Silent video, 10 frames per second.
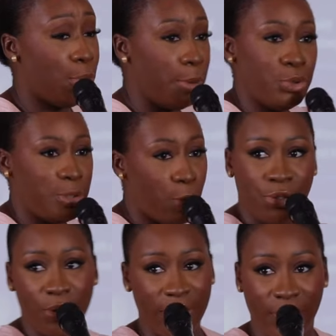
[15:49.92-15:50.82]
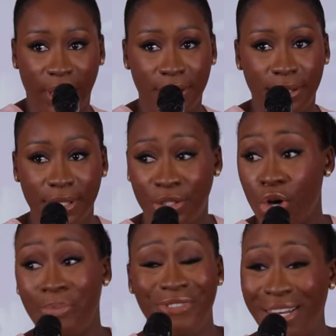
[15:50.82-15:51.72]
Some people sponsor events. It's
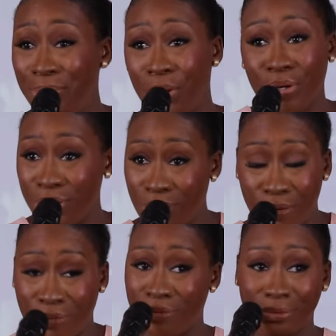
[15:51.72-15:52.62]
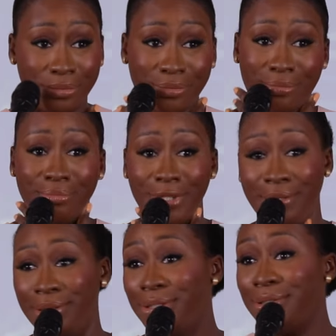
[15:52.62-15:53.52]
not really because of
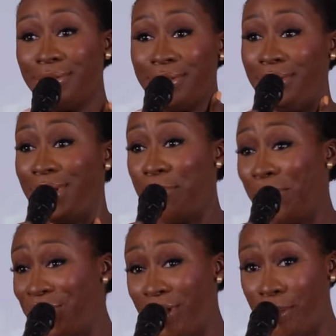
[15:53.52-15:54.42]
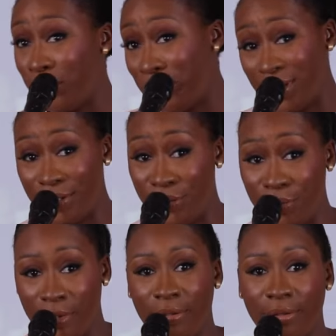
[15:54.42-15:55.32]
they are passionate about what the person is
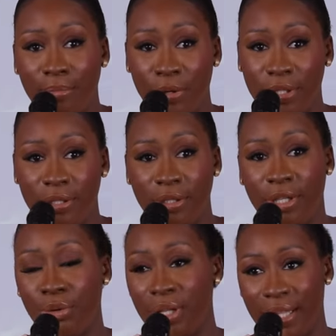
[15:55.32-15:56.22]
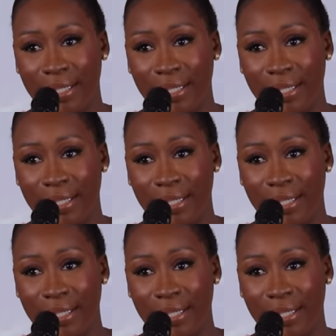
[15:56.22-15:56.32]
doing, but they know